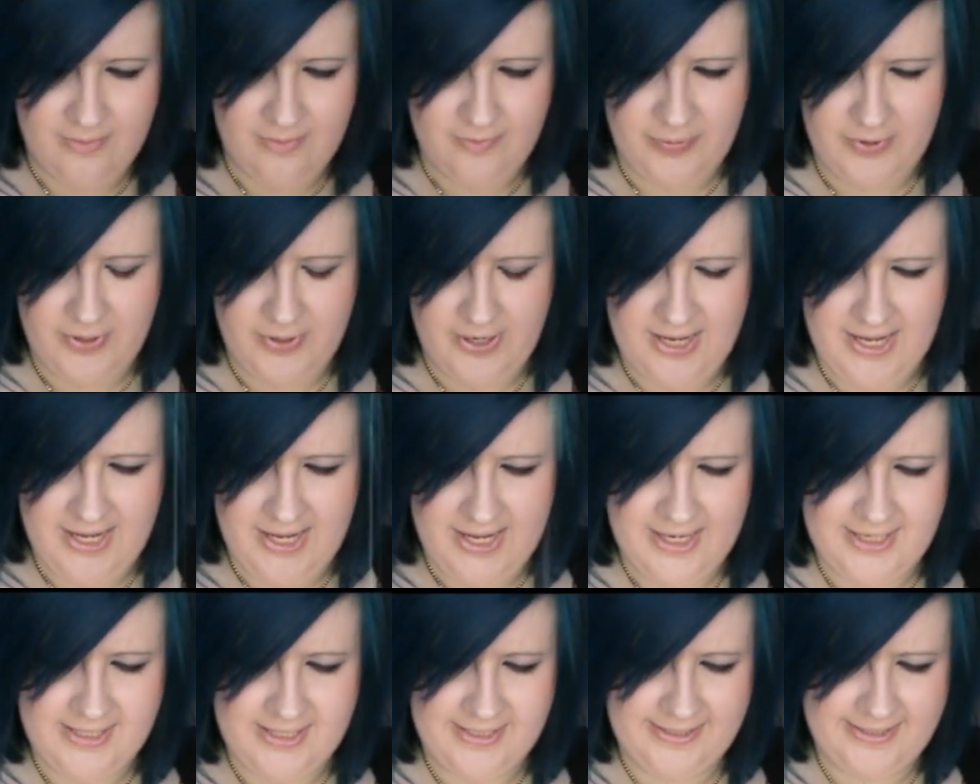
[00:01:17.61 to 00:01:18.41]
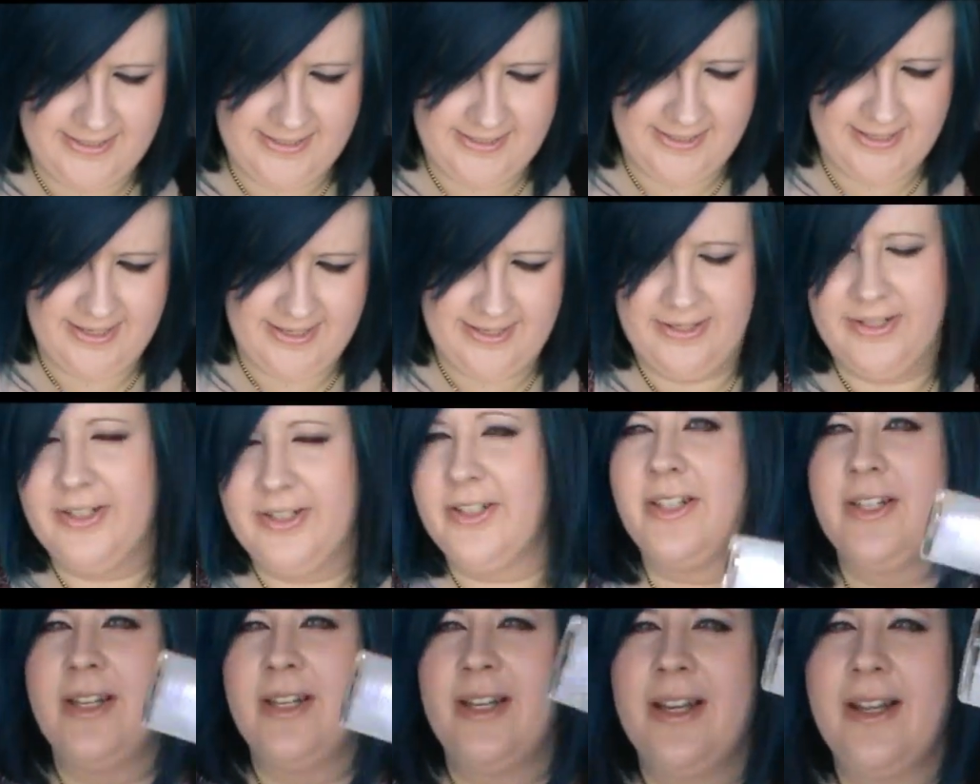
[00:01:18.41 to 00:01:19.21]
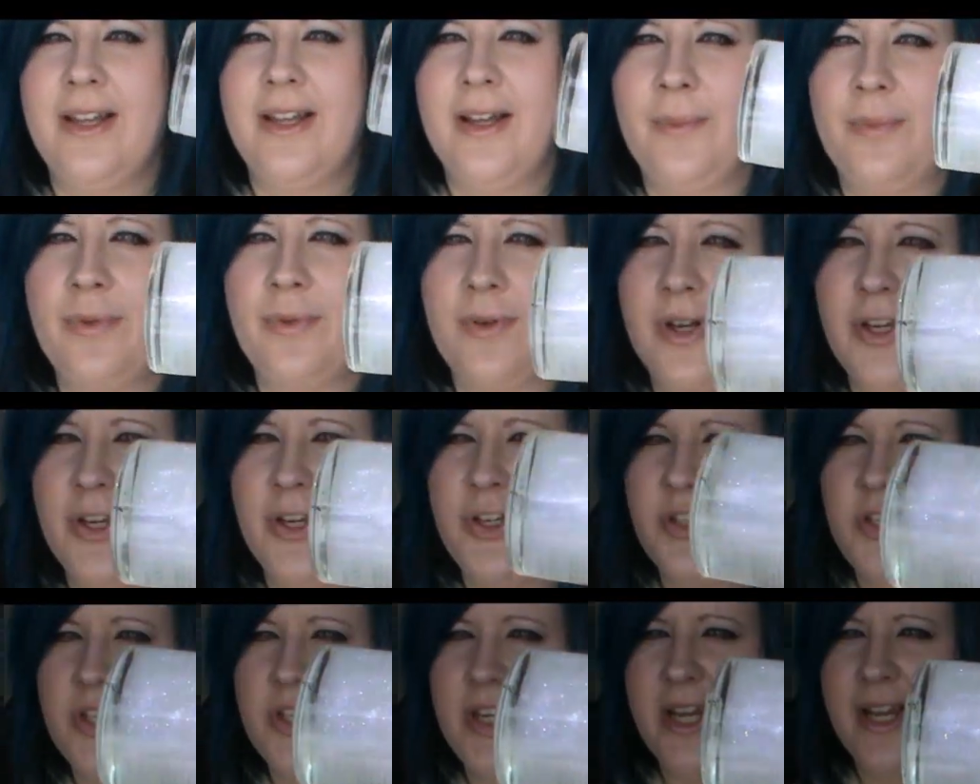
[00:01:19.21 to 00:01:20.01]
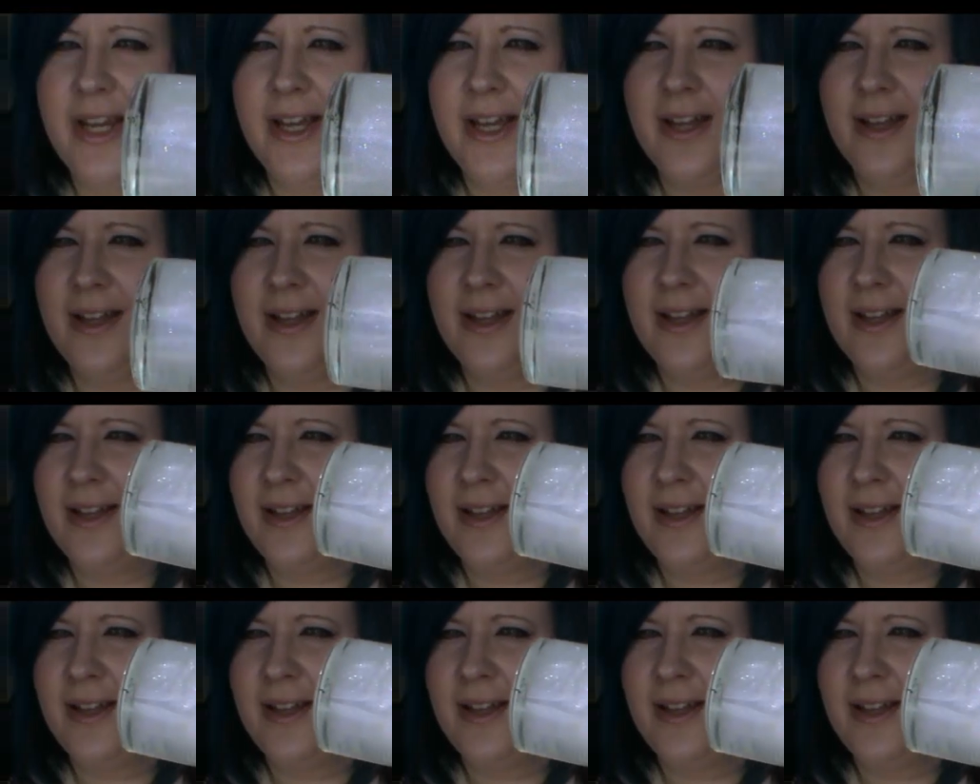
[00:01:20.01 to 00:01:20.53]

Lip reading: but it is a pretty sheer